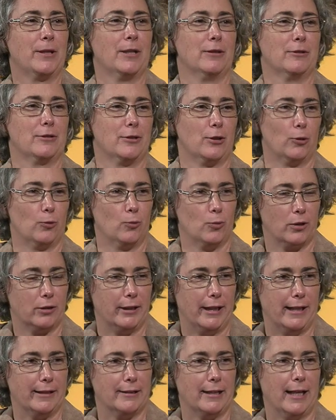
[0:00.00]
So we're
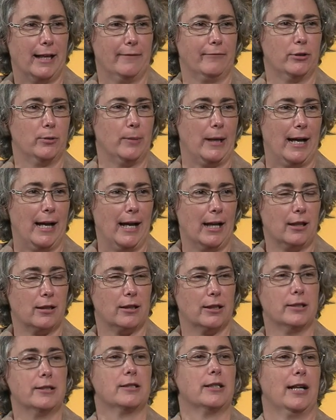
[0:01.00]
glad to have you back,
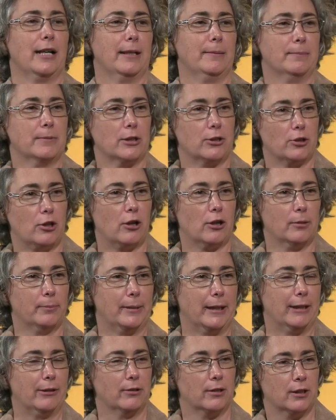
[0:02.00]
this time to talk
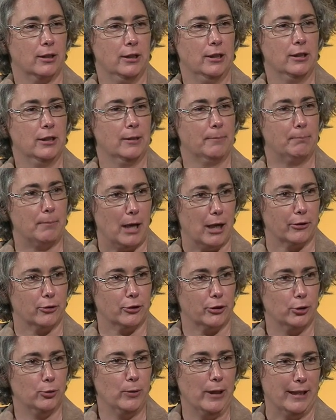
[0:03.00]
about
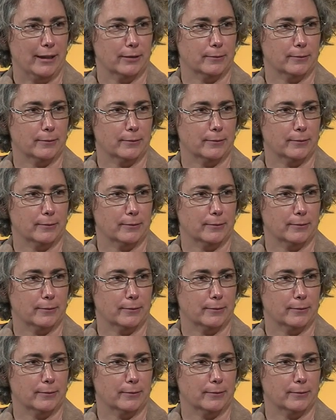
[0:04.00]
Model UN.